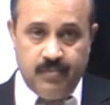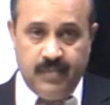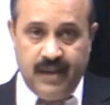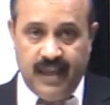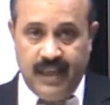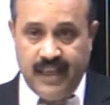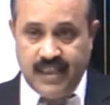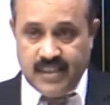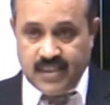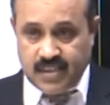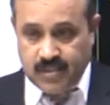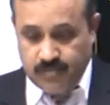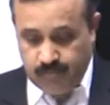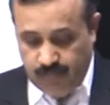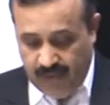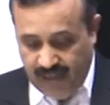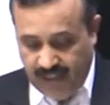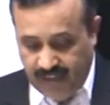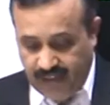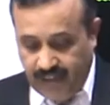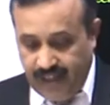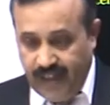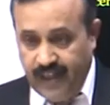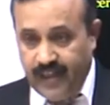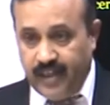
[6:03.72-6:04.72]
be
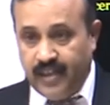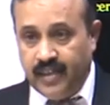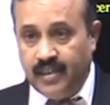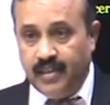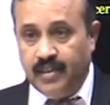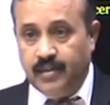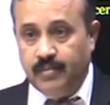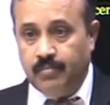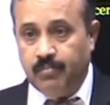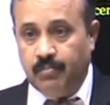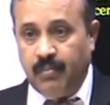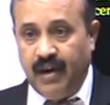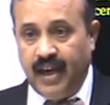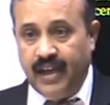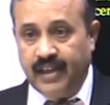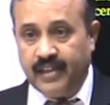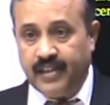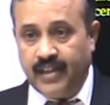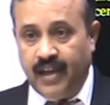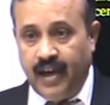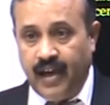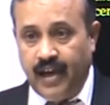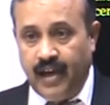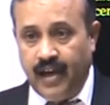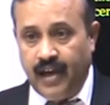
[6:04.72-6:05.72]
inspected by
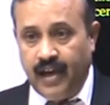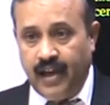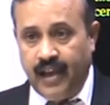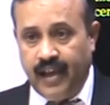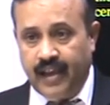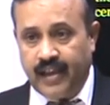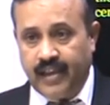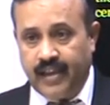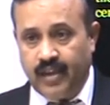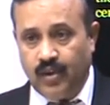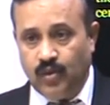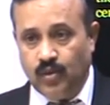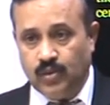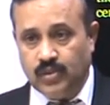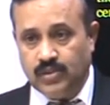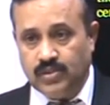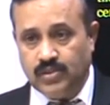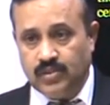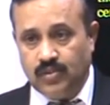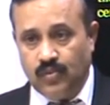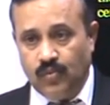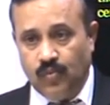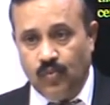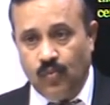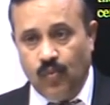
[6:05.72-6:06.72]
the
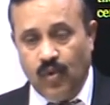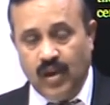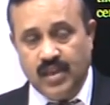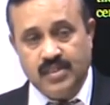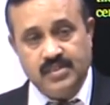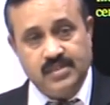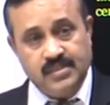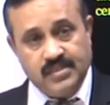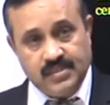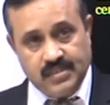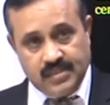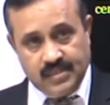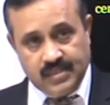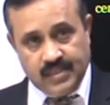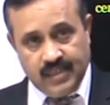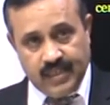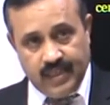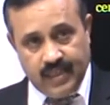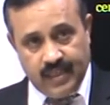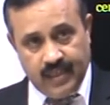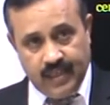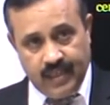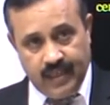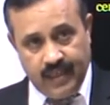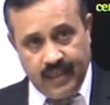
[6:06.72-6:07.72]
accused once
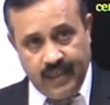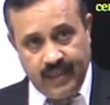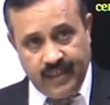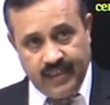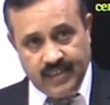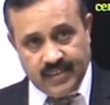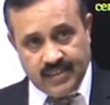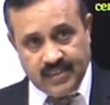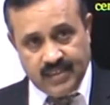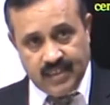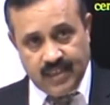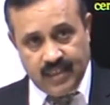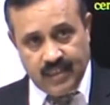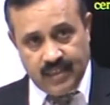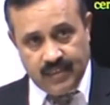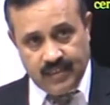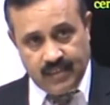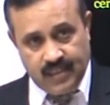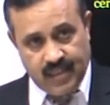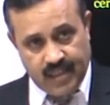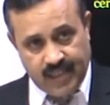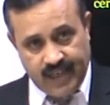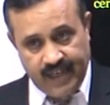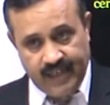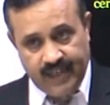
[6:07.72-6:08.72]
it is
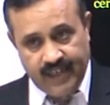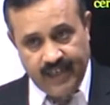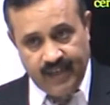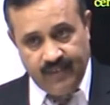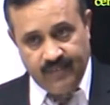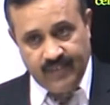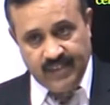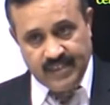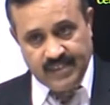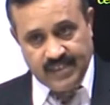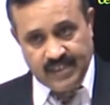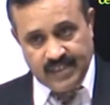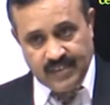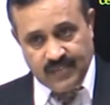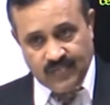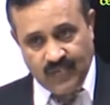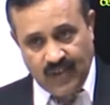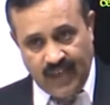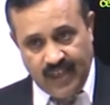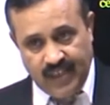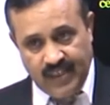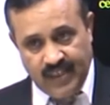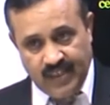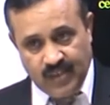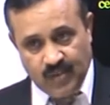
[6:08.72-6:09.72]
secondary evidence is
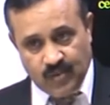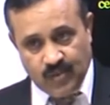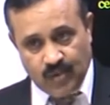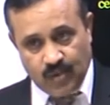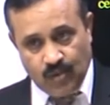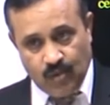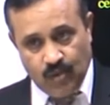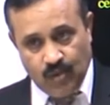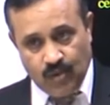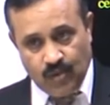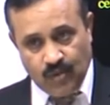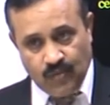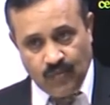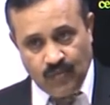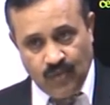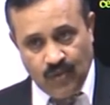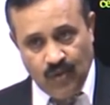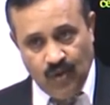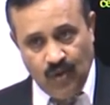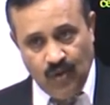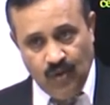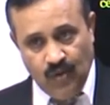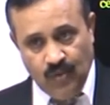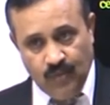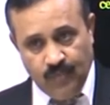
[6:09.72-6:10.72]
filed into the court of
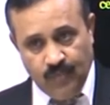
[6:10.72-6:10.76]
law.